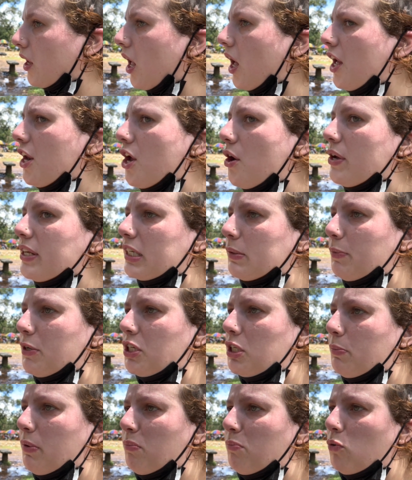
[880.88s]
I know it's
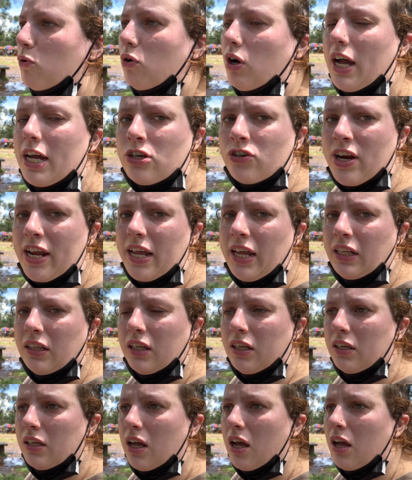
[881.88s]
supposed to be more hydrating
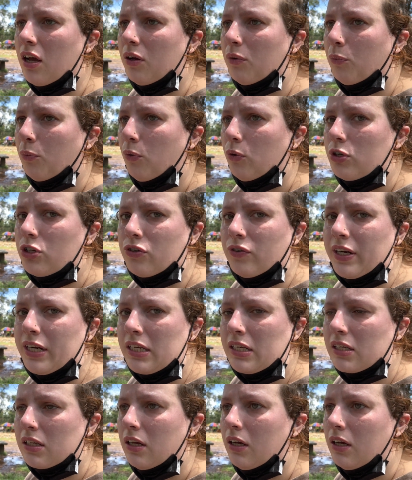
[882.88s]
than water is.